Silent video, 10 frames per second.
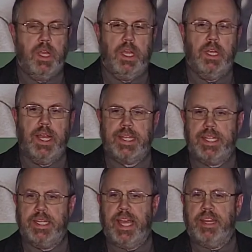In
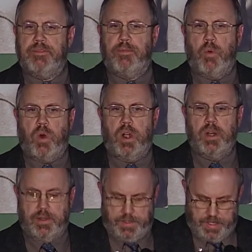1994,
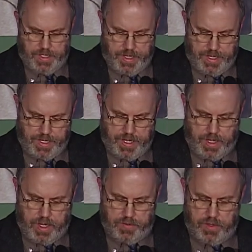
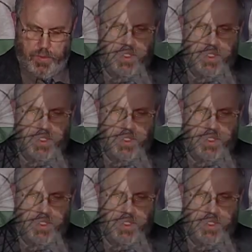there was